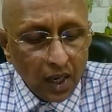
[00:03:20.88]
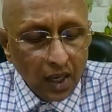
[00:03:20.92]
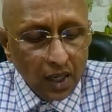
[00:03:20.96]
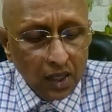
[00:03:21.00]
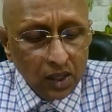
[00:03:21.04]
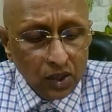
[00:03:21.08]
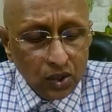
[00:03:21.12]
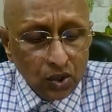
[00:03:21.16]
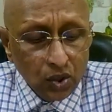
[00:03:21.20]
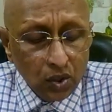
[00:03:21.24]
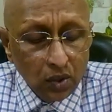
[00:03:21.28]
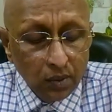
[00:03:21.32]
It
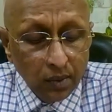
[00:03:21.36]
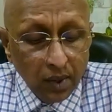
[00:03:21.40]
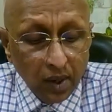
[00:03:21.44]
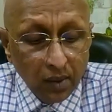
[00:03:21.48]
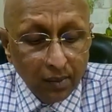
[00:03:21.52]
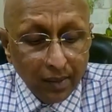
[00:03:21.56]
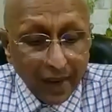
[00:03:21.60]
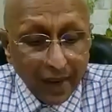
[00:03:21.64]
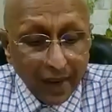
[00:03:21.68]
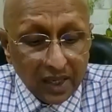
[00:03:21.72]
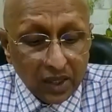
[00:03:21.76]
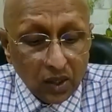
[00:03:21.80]
should be a
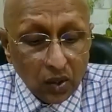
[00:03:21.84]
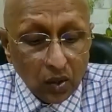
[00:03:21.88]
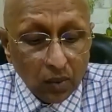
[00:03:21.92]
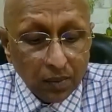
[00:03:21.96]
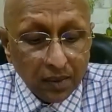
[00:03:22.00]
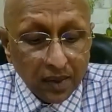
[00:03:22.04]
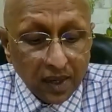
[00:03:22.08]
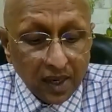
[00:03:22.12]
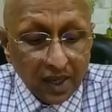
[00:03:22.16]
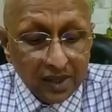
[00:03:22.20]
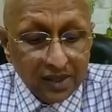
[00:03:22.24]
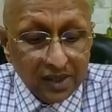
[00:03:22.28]
matter
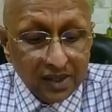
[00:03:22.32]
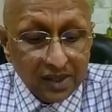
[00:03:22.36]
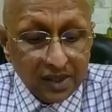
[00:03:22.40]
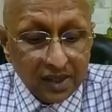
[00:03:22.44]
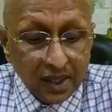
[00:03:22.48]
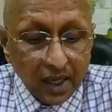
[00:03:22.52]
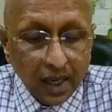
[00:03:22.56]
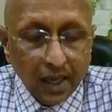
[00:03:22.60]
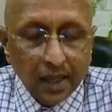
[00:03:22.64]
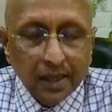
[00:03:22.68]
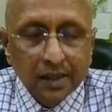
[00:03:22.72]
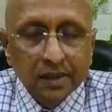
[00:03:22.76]
of
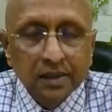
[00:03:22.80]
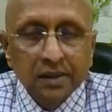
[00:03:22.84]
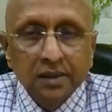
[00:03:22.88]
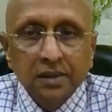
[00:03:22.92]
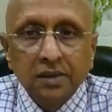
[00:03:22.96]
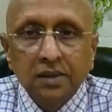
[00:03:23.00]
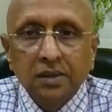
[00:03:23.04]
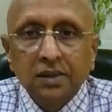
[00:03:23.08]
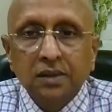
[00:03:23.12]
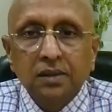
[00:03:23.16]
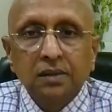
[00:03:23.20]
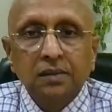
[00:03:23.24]

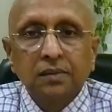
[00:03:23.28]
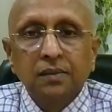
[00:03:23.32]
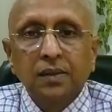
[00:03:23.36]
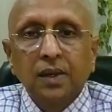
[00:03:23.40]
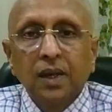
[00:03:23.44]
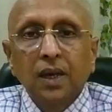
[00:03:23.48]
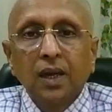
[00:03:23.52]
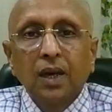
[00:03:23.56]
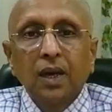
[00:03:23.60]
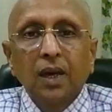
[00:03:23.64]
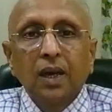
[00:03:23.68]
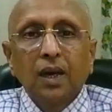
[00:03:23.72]
conscience.
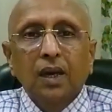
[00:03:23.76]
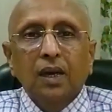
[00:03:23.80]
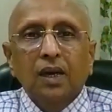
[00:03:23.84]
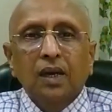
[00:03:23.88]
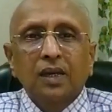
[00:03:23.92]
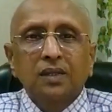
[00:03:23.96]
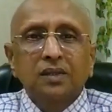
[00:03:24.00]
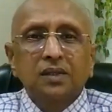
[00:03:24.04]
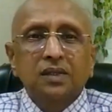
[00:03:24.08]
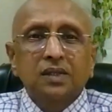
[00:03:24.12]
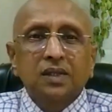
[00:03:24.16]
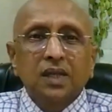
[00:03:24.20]

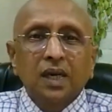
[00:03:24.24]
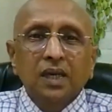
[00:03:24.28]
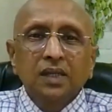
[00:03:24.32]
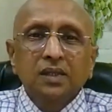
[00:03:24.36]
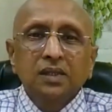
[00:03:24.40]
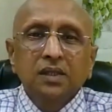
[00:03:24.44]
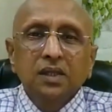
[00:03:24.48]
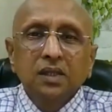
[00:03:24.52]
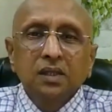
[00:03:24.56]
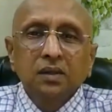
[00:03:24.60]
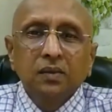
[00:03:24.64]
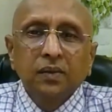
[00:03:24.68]

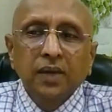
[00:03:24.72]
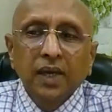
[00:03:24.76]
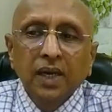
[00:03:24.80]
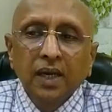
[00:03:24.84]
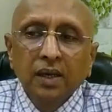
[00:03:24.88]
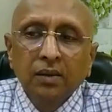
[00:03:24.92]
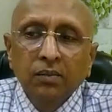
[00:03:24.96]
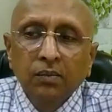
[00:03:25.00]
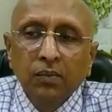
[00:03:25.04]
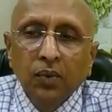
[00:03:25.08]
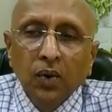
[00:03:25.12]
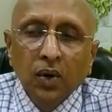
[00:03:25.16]
Conscience is a very
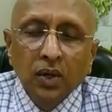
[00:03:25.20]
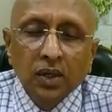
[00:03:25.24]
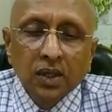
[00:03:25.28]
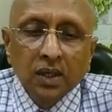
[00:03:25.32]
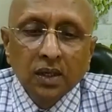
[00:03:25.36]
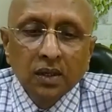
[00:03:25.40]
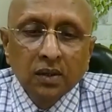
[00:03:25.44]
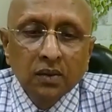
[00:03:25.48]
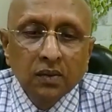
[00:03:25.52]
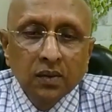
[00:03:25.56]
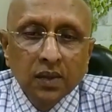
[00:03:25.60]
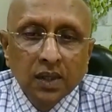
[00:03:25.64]

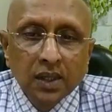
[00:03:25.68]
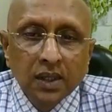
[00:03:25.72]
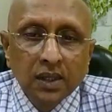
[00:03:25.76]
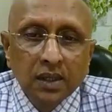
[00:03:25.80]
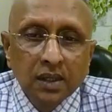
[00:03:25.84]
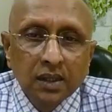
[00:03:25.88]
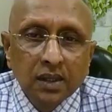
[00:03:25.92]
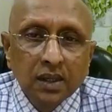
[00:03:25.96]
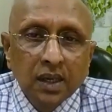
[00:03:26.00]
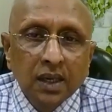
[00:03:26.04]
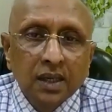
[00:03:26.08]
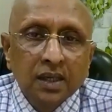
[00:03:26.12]
important word,
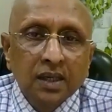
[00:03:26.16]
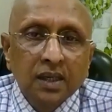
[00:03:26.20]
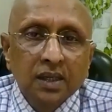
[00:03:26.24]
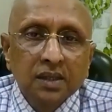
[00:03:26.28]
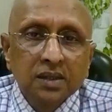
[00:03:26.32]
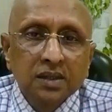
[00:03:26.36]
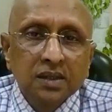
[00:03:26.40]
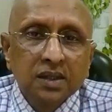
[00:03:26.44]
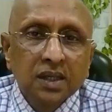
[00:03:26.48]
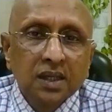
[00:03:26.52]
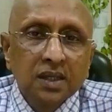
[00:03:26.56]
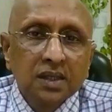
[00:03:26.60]
and
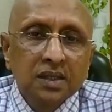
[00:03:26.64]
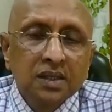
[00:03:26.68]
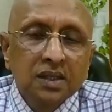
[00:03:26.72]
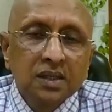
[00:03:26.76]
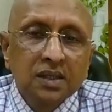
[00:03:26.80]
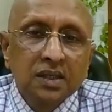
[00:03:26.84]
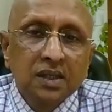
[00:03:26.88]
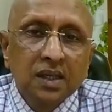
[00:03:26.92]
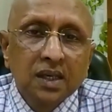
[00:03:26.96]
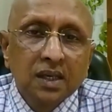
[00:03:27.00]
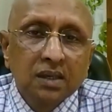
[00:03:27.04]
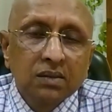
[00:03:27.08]
conscience
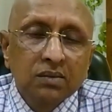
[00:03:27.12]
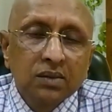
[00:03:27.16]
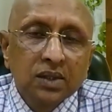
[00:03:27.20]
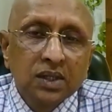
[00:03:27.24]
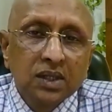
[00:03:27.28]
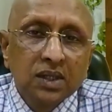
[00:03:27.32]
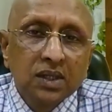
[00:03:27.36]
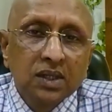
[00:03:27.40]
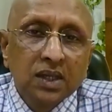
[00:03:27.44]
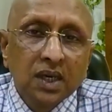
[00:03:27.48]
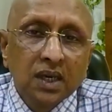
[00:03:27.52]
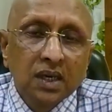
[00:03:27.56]
is there with
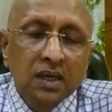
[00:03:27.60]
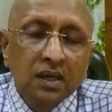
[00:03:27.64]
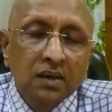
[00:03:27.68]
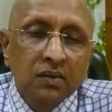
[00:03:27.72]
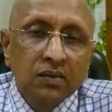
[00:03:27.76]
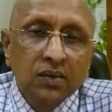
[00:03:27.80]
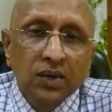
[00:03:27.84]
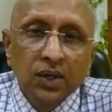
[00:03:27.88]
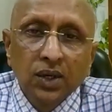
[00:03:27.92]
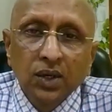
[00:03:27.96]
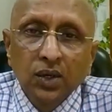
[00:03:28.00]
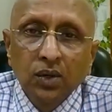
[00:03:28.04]
each and
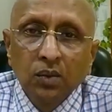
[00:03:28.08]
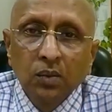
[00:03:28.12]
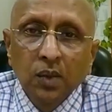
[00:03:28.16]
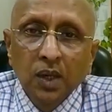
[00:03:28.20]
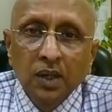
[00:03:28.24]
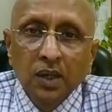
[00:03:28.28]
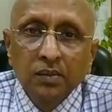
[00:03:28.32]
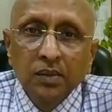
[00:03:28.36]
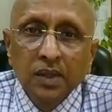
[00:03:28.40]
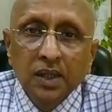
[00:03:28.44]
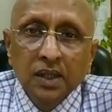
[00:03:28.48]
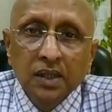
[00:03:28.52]
every
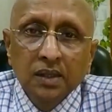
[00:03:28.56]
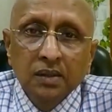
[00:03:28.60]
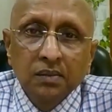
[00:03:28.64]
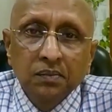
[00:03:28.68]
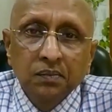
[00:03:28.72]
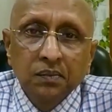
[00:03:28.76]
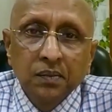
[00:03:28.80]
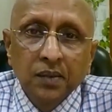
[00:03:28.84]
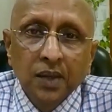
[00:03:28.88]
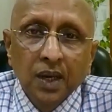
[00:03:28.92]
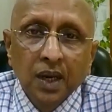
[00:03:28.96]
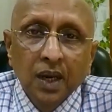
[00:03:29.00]
human being.
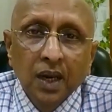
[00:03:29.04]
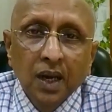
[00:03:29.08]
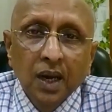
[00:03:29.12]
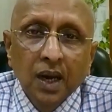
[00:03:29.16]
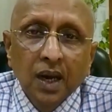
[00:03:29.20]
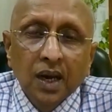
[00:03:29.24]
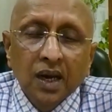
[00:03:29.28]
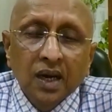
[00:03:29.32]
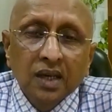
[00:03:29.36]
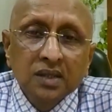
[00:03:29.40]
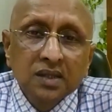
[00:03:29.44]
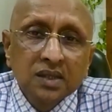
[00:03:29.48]

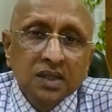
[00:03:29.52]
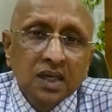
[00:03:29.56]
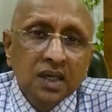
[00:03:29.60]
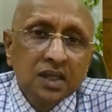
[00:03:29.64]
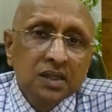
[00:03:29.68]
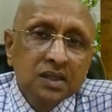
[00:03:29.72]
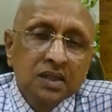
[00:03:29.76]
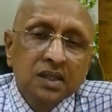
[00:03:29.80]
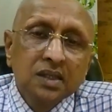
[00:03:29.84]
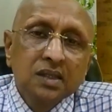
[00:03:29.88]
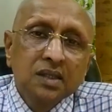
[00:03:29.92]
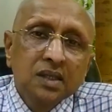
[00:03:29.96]

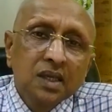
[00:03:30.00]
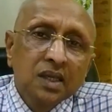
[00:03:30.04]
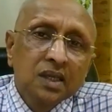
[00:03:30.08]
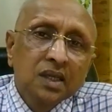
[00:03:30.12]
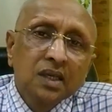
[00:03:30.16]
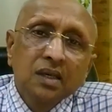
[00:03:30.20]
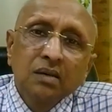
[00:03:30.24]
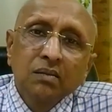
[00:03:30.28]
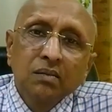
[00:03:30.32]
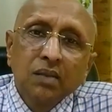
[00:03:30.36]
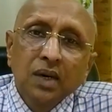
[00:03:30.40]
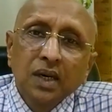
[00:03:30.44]
Conscience is
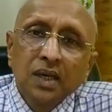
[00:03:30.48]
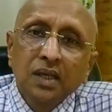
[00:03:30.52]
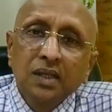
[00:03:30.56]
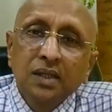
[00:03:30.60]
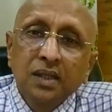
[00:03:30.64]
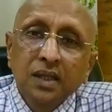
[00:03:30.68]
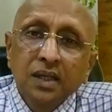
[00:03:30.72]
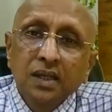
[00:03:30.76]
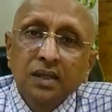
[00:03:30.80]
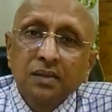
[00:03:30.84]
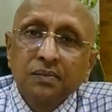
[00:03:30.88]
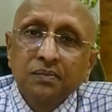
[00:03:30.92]
nothing but
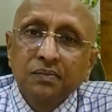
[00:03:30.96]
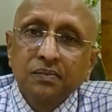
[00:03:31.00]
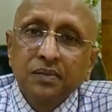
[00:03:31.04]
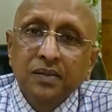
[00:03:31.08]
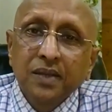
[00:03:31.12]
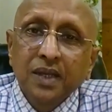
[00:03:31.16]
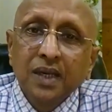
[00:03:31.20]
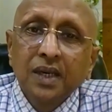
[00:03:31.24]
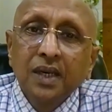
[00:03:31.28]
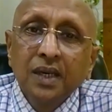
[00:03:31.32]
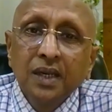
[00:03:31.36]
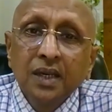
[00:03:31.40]
the
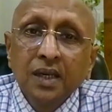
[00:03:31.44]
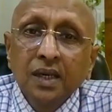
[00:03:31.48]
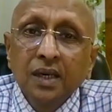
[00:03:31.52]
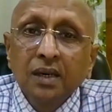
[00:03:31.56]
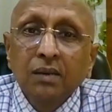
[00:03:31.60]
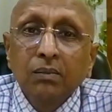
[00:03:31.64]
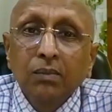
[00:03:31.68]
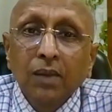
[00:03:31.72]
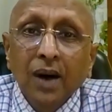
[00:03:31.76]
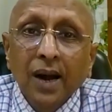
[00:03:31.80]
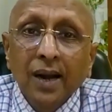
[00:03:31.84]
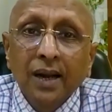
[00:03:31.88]

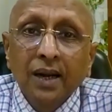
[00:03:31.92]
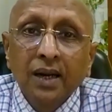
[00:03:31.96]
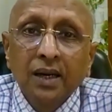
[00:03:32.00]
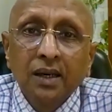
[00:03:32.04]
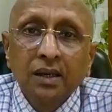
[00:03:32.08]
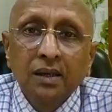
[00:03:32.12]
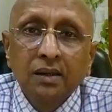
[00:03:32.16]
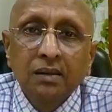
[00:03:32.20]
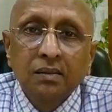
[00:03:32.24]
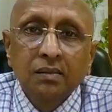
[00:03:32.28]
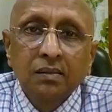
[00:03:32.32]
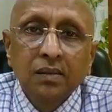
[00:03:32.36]
inner
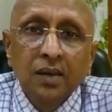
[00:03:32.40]
mind.